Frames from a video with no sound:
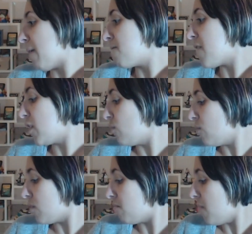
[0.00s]
from like
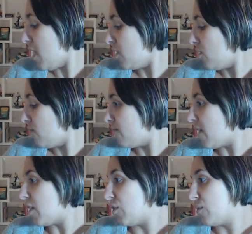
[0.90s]
venues and men
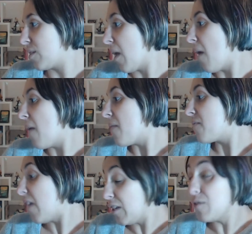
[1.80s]
venues,
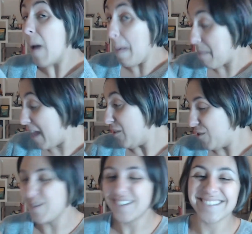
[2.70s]
venue and
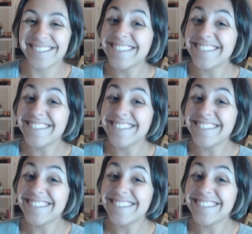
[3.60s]
menu.